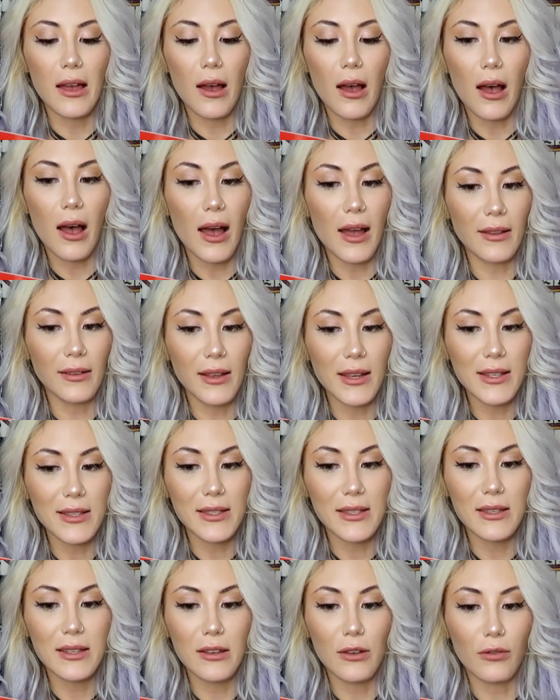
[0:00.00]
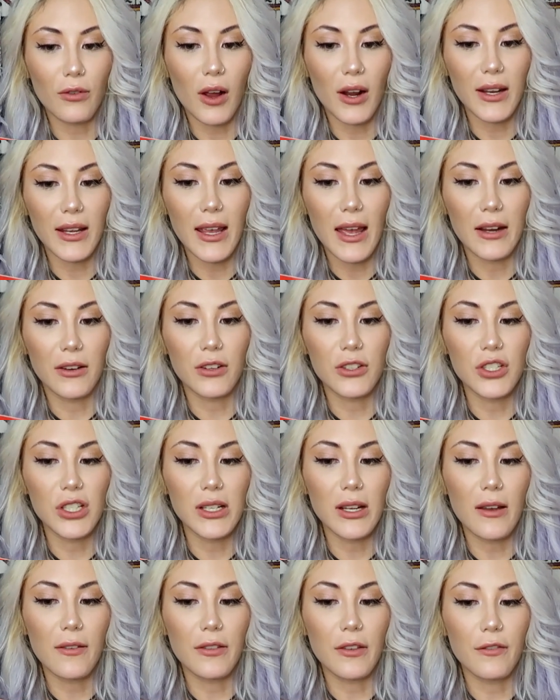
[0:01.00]
highlights the erotic
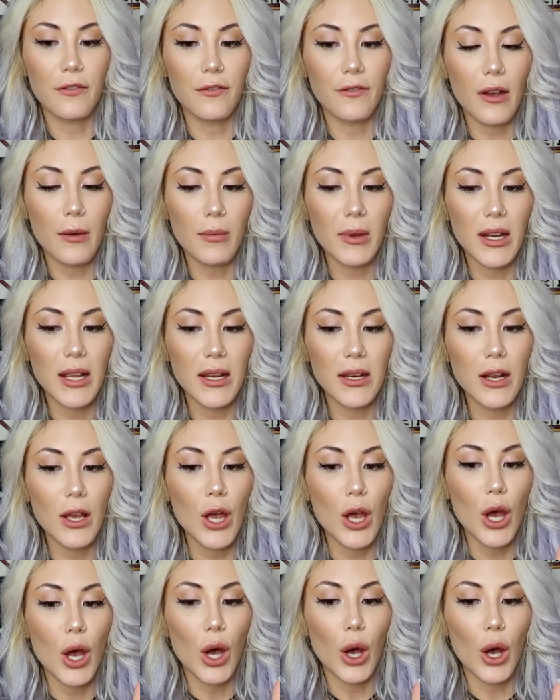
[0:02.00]
energy of the feminine,